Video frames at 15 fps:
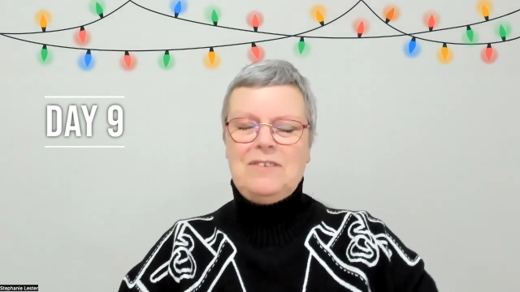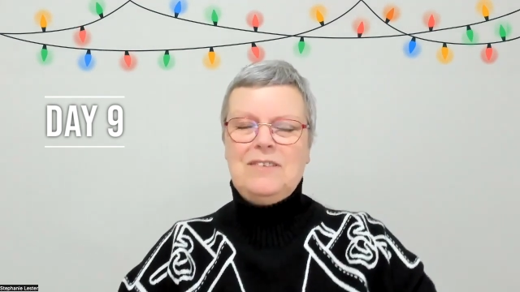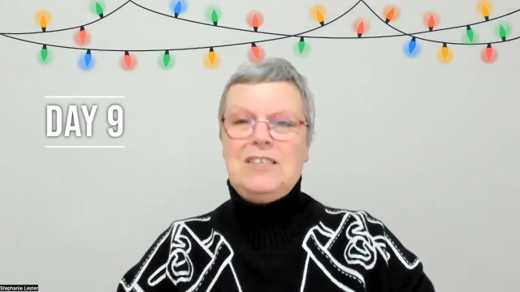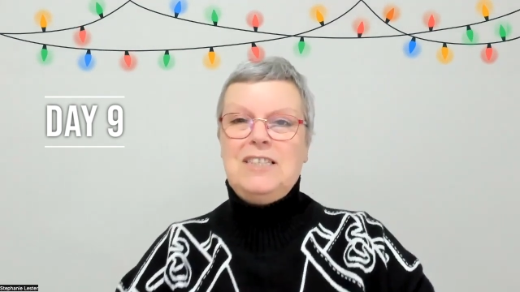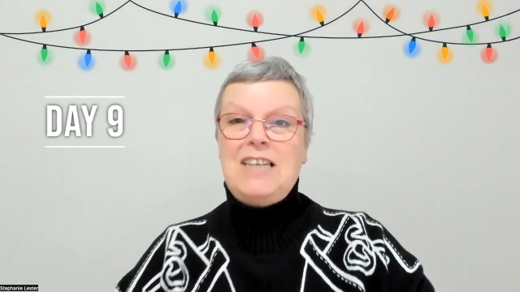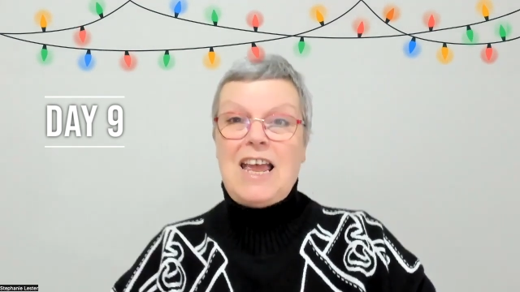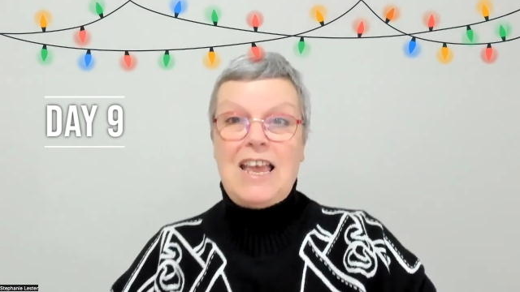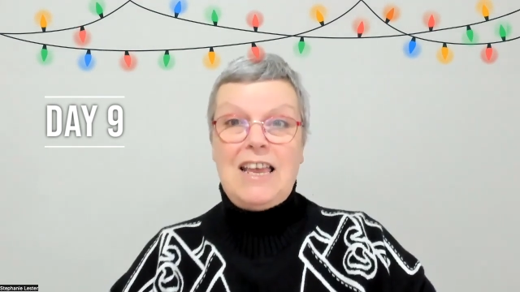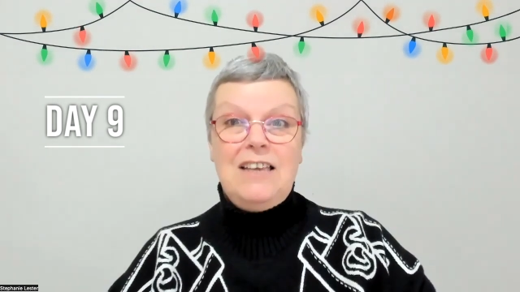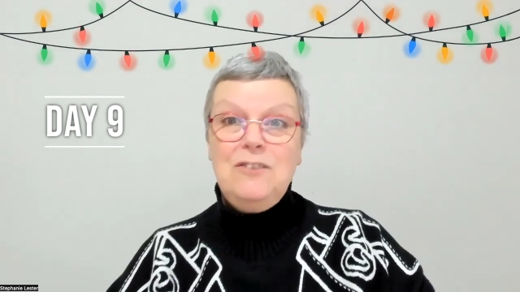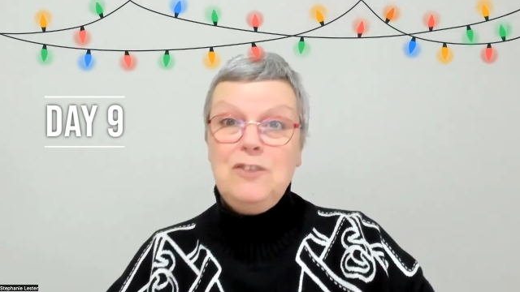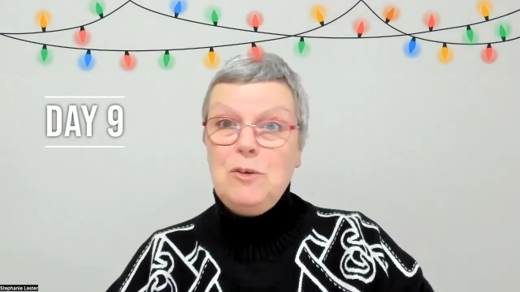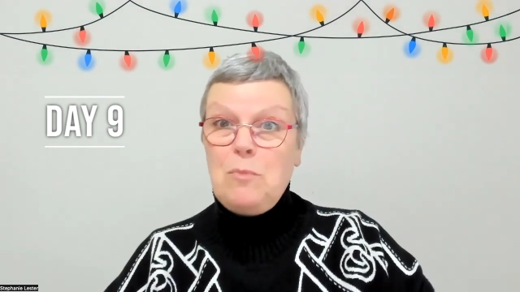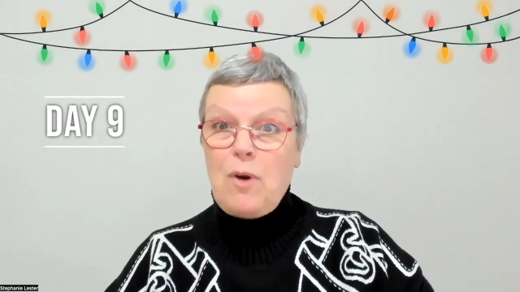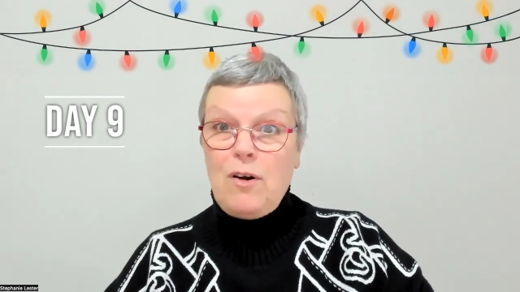today,
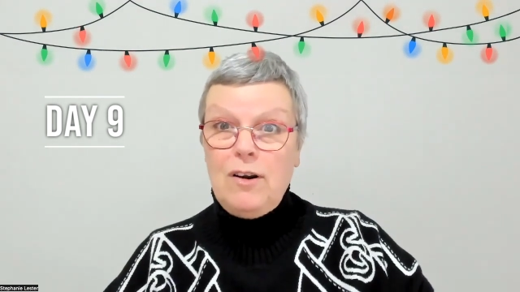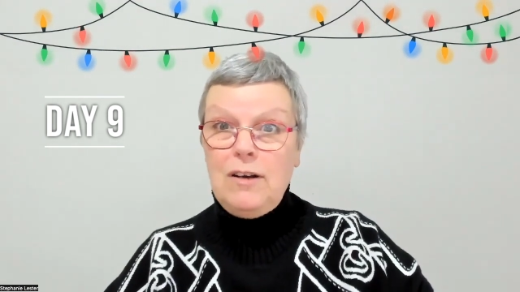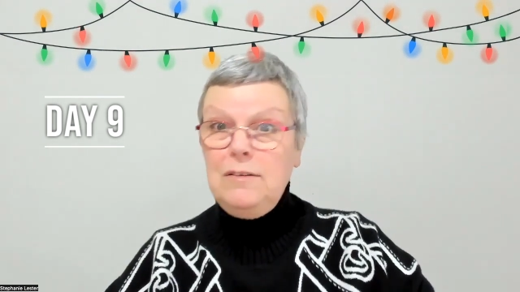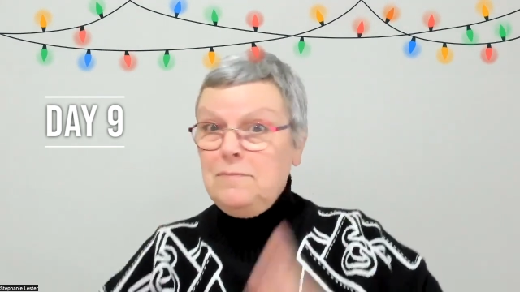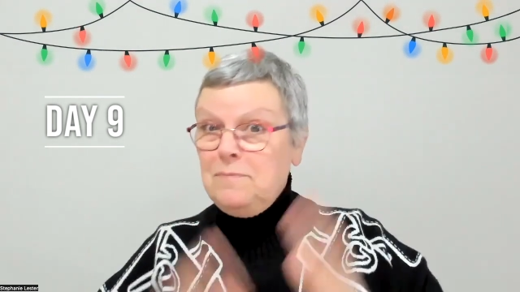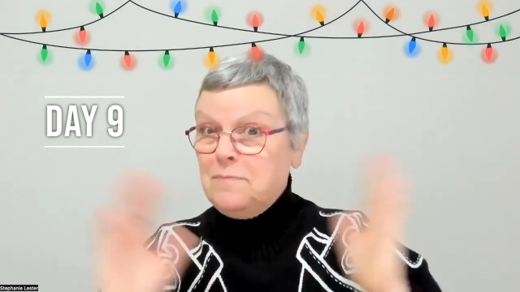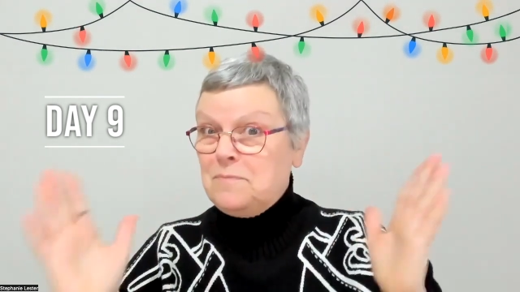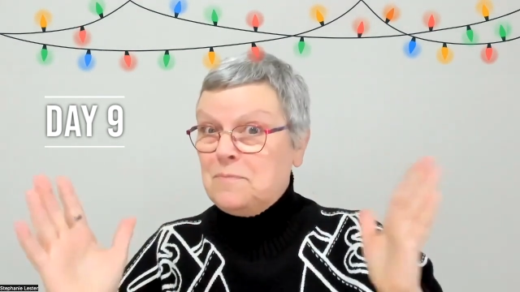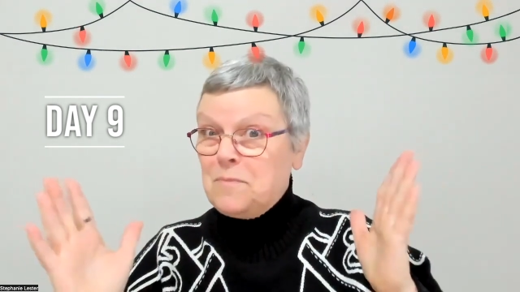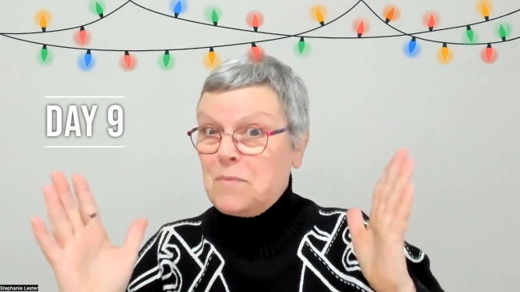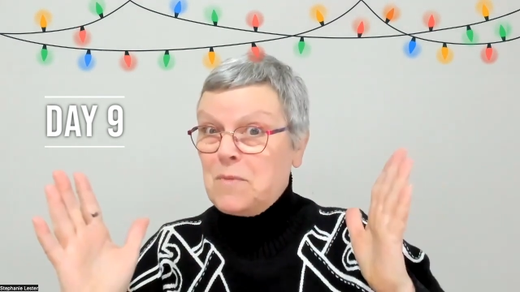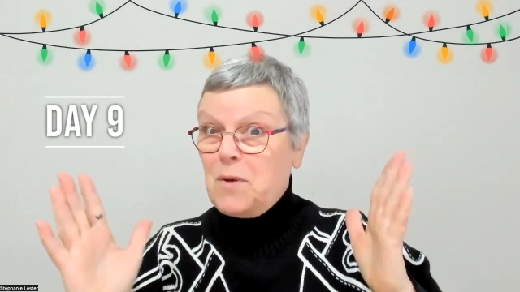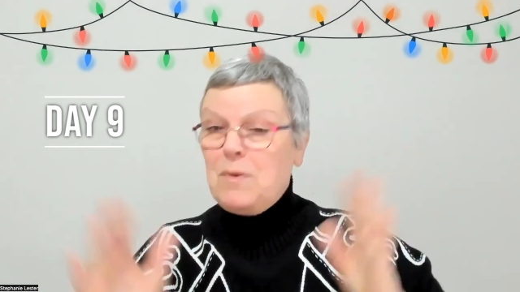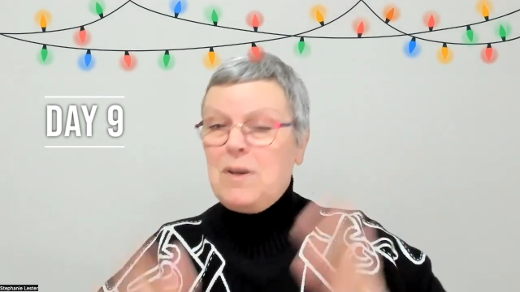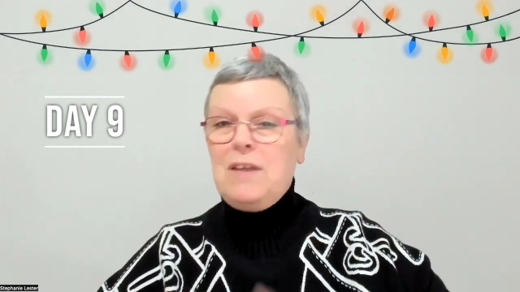tomorrow,
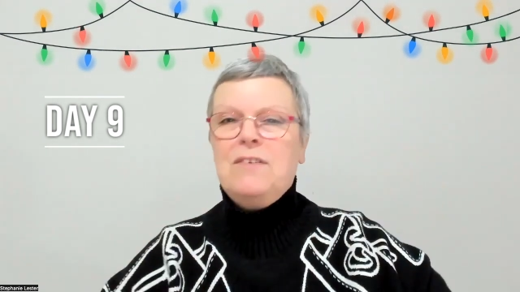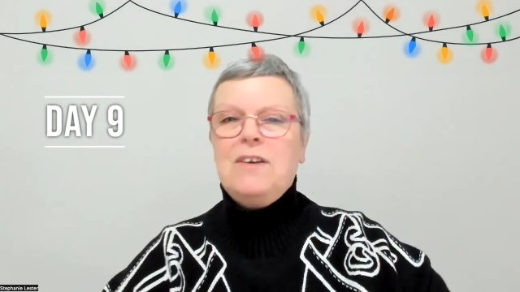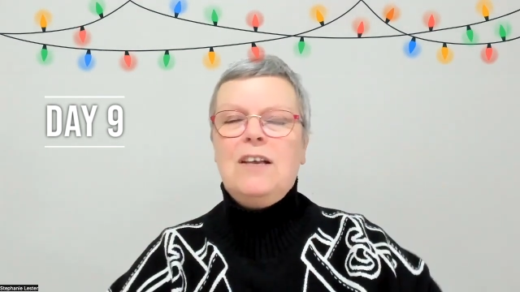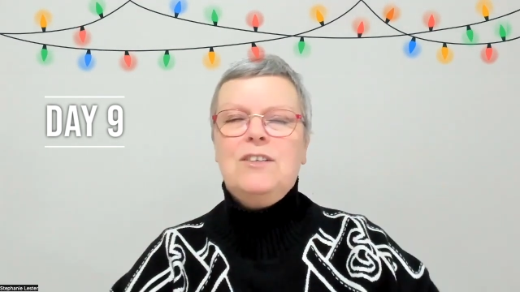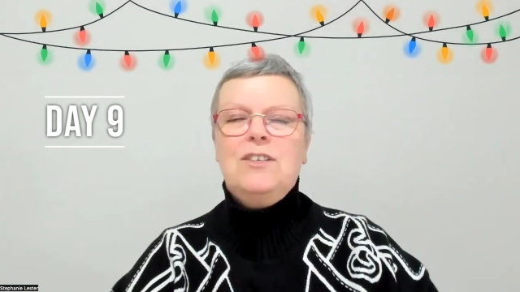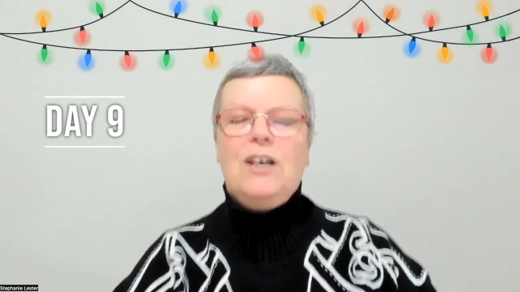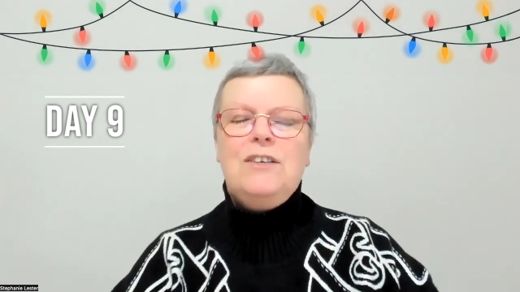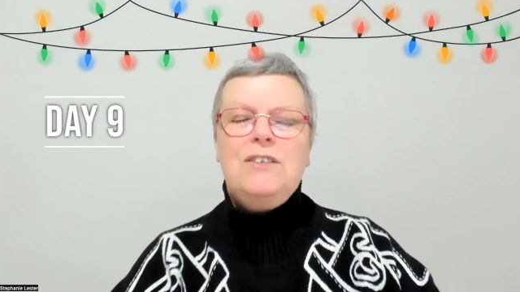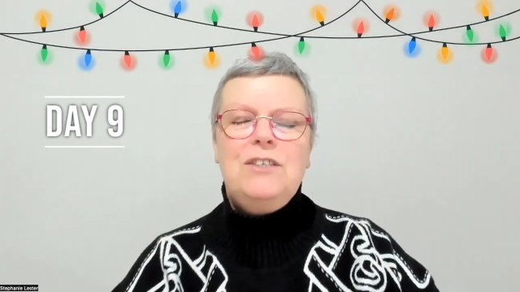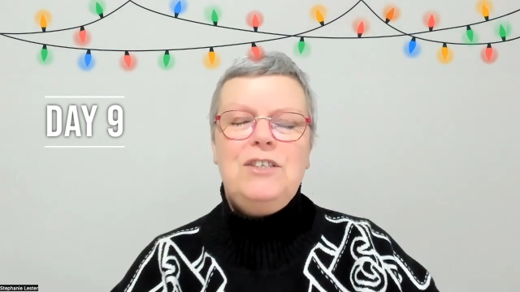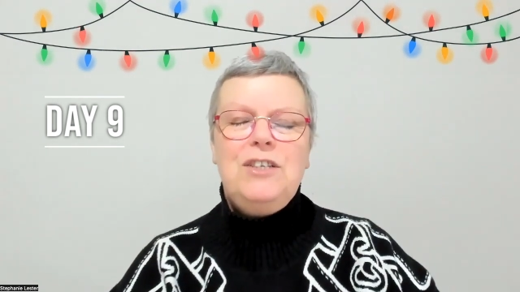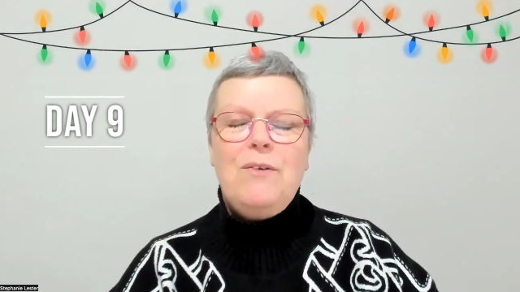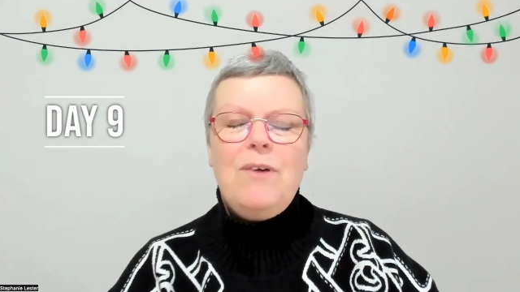whenever you get a chance to do